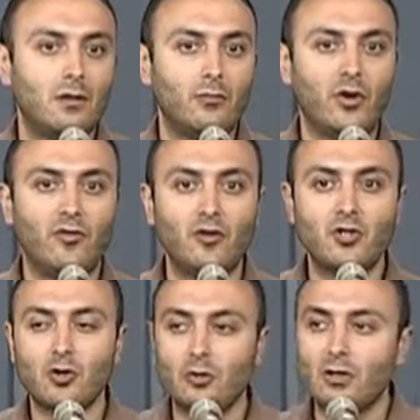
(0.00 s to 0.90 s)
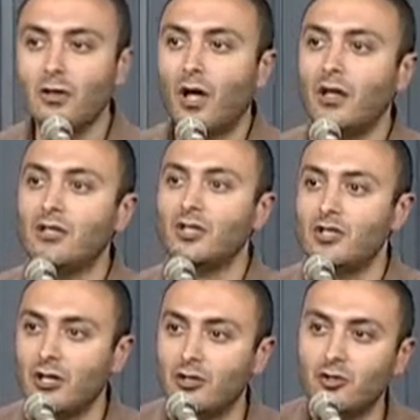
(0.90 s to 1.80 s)
But if you show the knowledge and
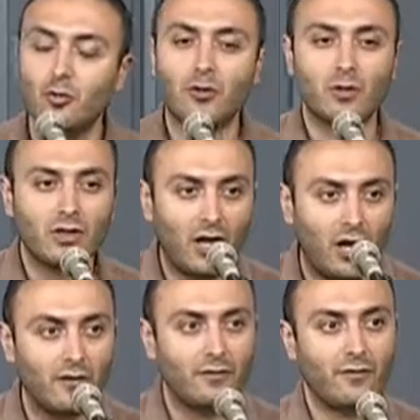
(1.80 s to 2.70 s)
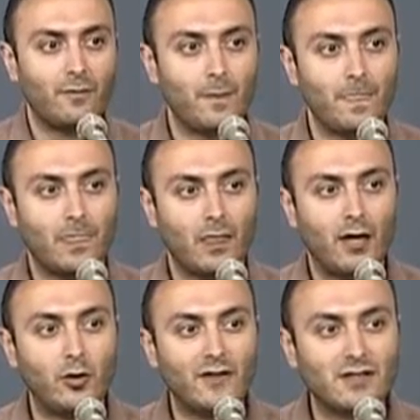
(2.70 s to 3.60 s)
share the truth with love,
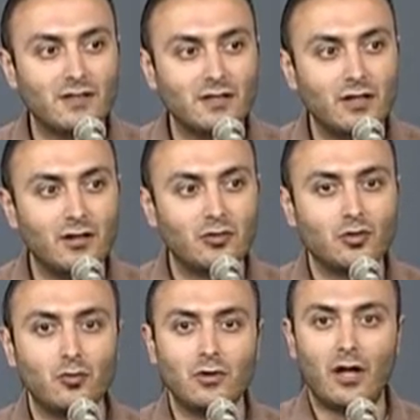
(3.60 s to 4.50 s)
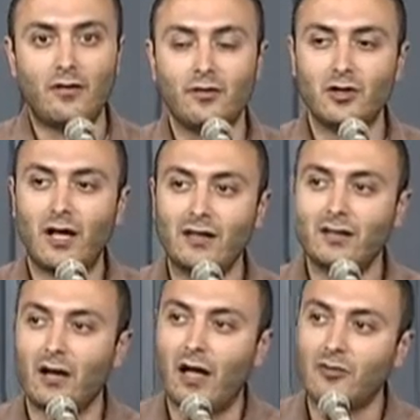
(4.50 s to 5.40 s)
and you have sincere, true love, you're not
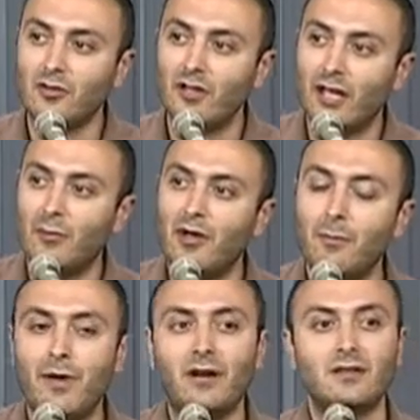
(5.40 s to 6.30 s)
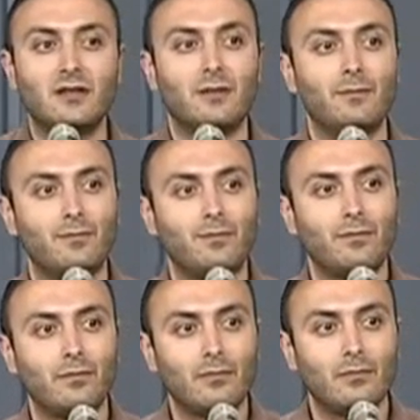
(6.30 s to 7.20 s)
there out to get them and embarrass them,
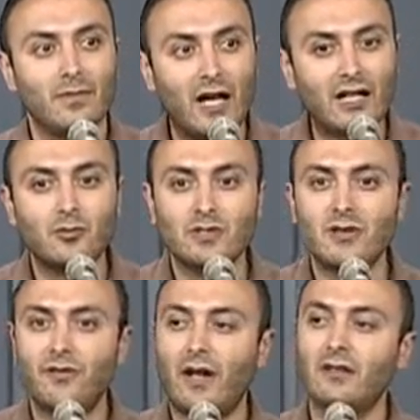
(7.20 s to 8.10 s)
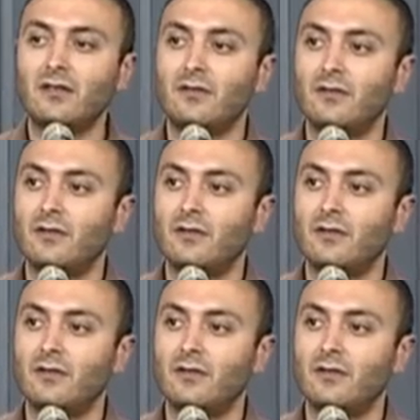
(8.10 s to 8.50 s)
that's what's effective.